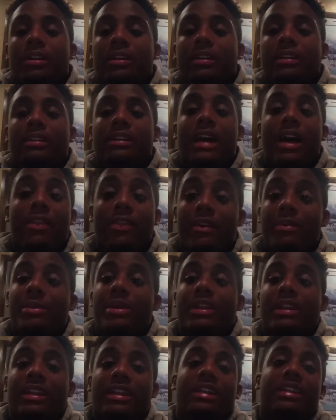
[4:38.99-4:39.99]
not that
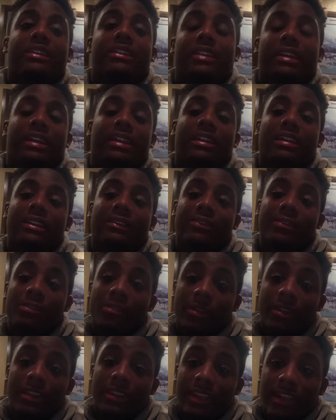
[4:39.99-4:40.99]
many kids. Like, if you
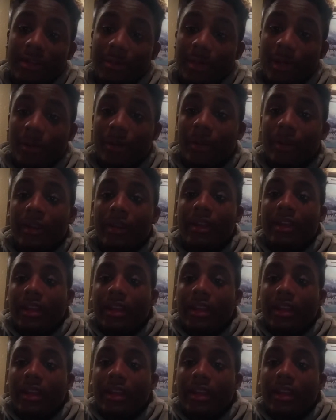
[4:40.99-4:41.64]
really think about it,